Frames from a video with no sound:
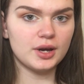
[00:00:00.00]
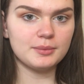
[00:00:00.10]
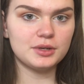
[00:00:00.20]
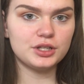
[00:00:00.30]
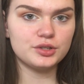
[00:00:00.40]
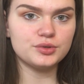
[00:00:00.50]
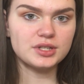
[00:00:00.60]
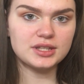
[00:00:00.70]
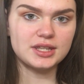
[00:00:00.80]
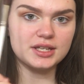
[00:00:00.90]
now I'm going to use
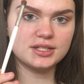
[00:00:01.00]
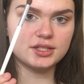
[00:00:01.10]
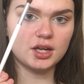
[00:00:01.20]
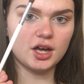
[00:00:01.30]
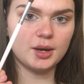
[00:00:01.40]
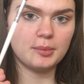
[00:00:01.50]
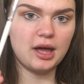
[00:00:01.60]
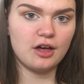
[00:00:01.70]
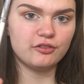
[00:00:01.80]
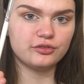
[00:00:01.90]
this
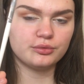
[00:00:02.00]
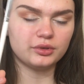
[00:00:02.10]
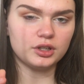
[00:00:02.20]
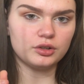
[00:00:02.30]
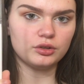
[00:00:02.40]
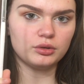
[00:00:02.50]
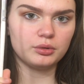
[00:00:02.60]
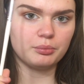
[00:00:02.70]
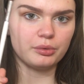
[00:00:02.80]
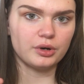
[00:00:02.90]
e.l.f. little
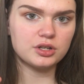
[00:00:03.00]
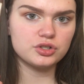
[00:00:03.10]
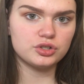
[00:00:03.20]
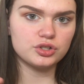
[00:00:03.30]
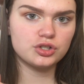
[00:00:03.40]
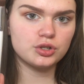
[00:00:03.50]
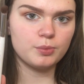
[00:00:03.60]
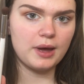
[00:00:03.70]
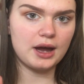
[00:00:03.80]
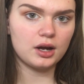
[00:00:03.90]
brush just to
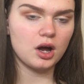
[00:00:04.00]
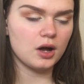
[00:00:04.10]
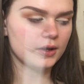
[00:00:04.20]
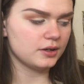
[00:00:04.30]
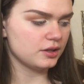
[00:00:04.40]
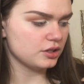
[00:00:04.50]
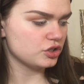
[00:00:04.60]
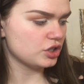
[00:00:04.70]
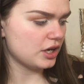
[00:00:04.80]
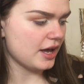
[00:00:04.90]
pack on the
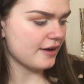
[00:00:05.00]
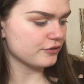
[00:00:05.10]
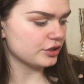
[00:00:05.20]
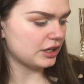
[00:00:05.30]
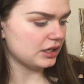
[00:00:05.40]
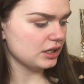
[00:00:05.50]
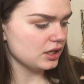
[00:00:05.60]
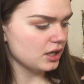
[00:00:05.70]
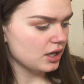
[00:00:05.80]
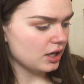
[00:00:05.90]
shade Aphrodite,
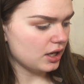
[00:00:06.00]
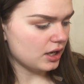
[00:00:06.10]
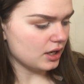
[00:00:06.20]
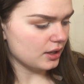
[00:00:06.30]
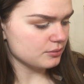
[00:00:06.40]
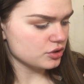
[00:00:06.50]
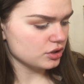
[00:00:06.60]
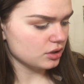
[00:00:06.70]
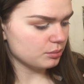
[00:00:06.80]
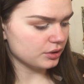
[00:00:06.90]
and I'm just
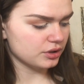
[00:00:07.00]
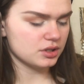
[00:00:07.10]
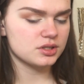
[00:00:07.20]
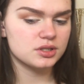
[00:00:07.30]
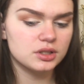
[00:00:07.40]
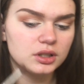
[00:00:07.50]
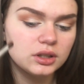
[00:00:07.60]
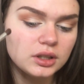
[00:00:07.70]
going to put this in